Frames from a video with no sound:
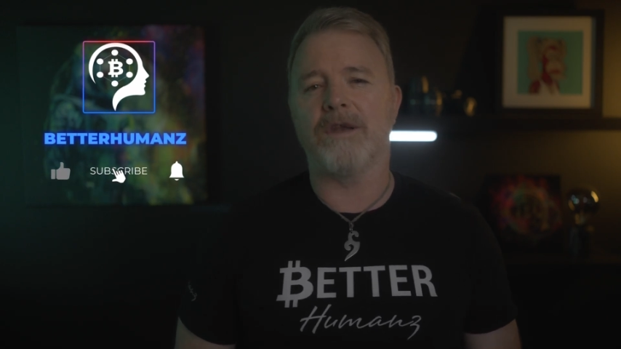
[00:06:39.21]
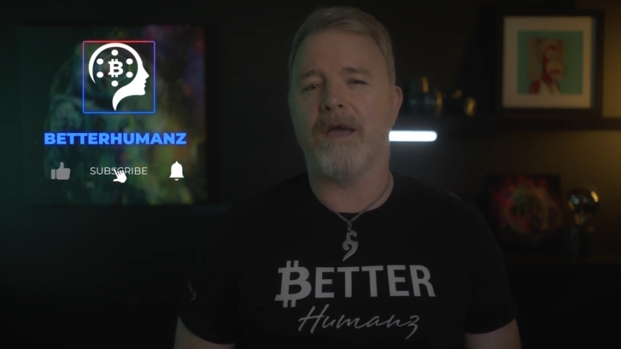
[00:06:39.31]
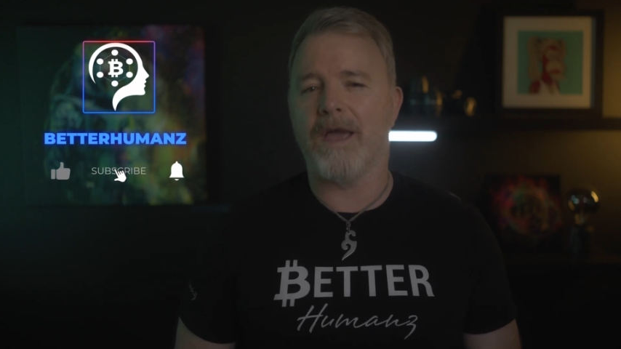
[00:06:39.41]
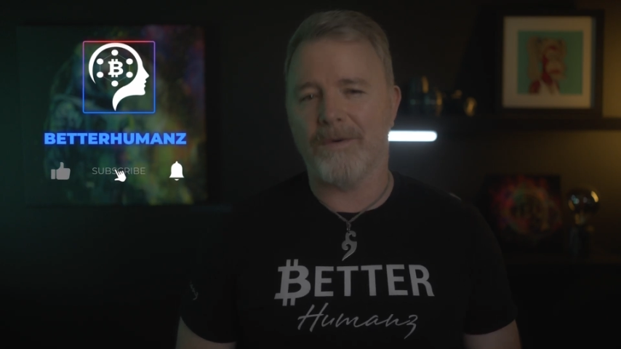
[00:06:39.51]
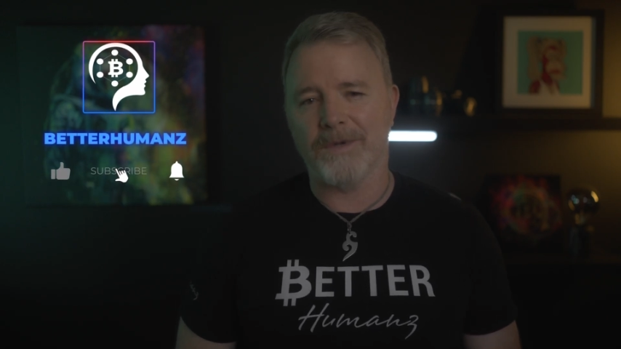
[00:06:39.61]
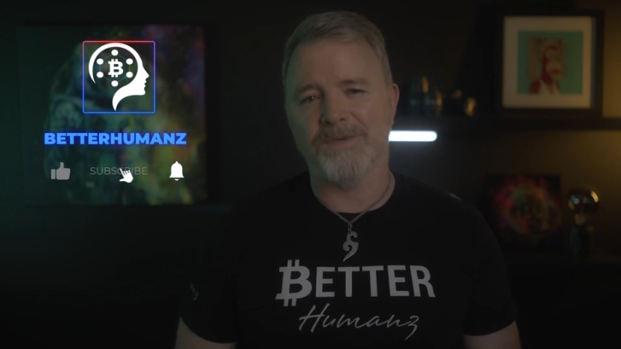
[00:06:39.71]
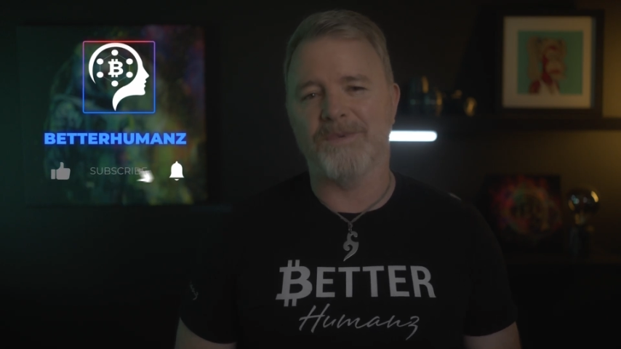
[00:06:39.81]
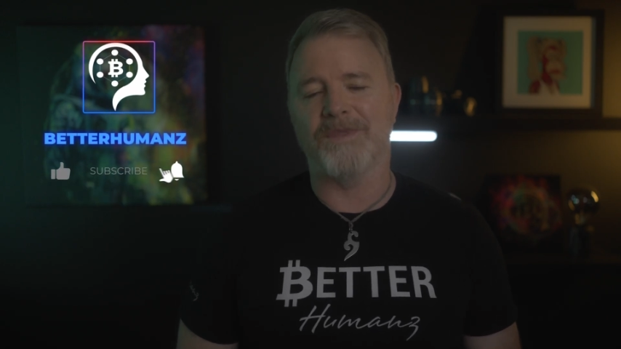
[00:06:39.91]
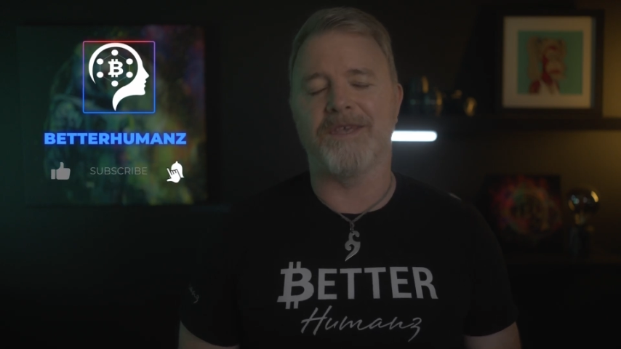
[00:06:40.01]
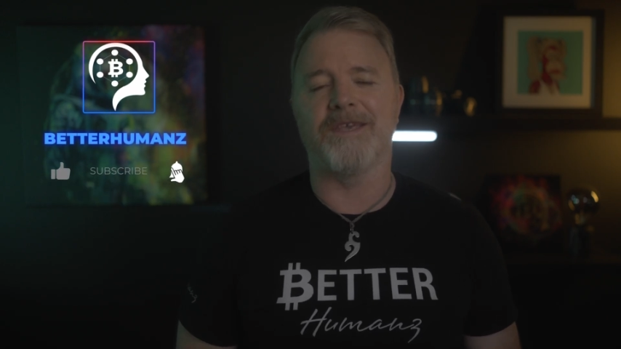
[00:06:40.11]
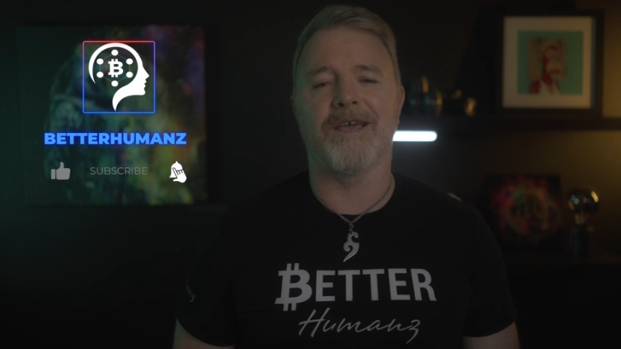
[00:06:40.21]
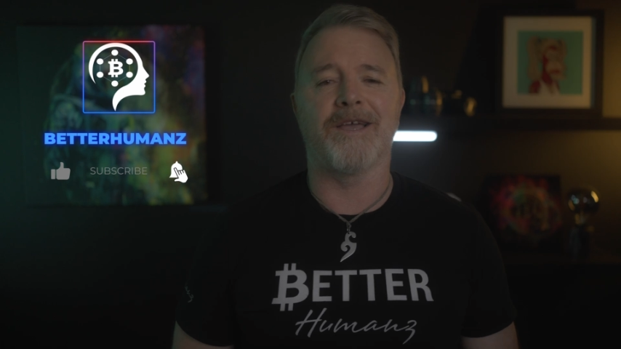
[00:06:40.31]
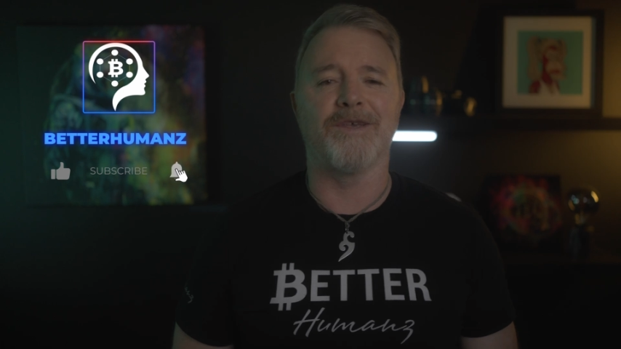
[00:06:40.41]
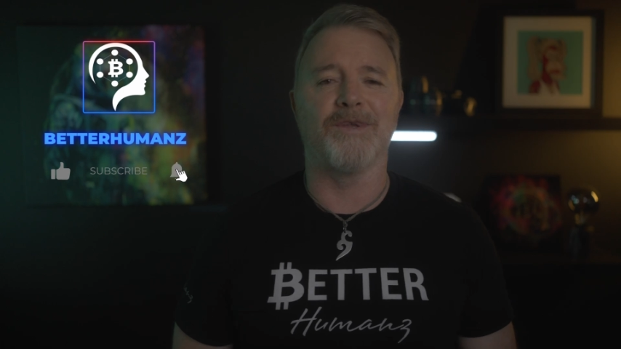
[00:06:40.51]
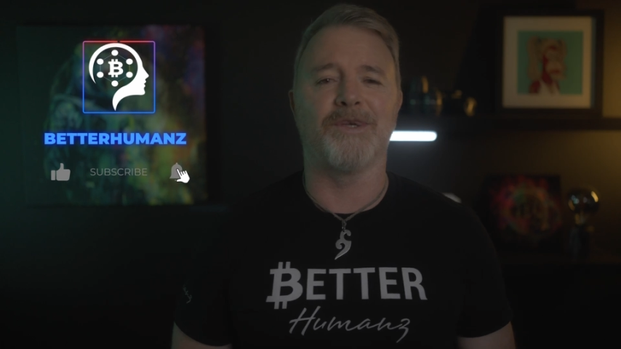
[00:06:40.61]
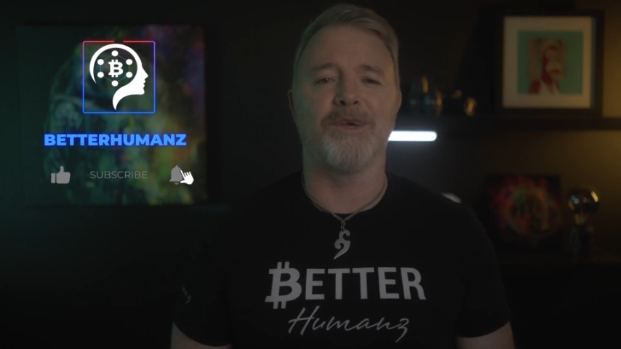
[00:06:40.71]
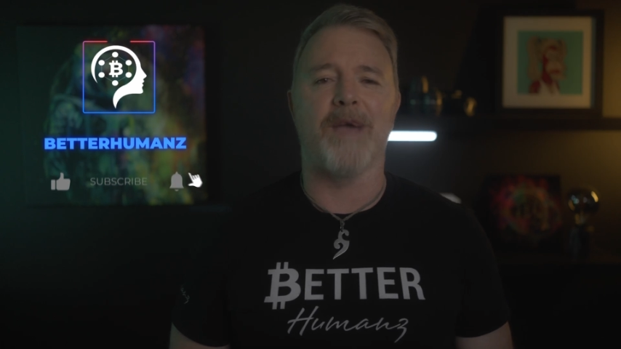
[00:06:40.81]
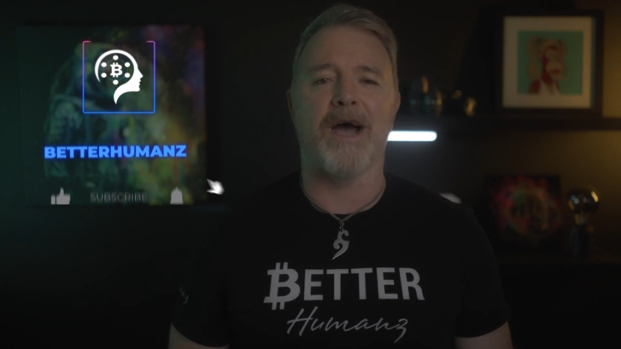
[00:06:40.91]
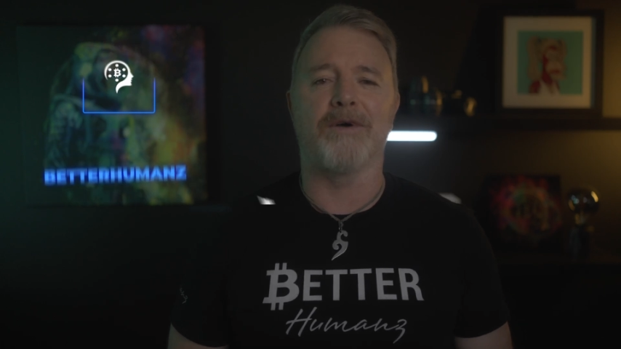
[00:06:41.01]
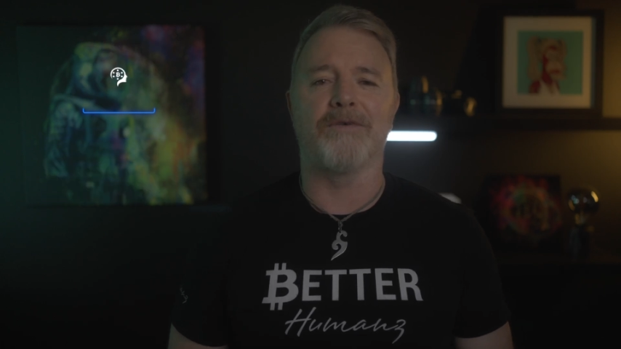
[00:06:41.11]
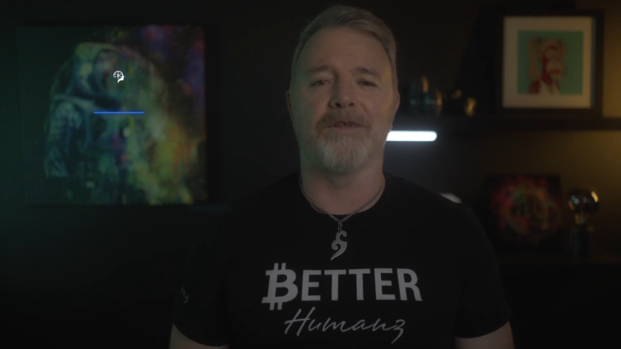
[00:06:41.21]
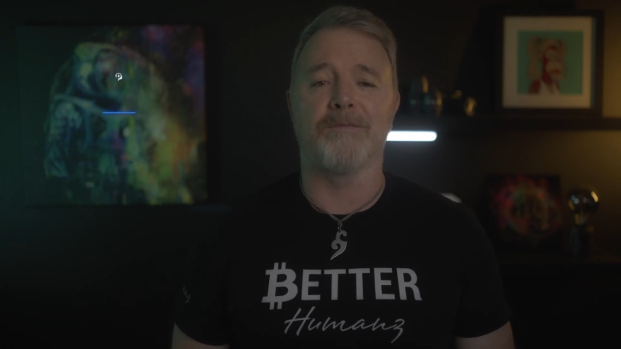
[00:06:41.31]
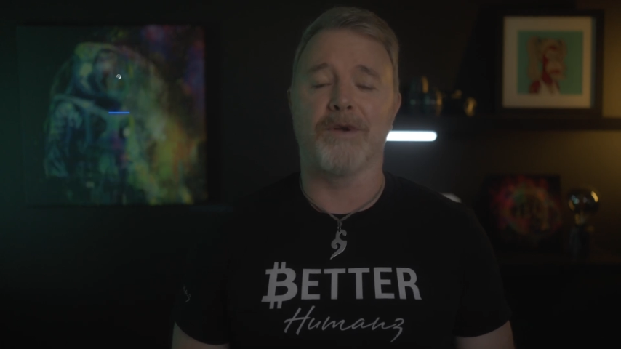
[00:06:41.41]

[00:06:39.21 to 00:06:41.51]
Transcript: You know how it is with the uh, YouTube algorithm,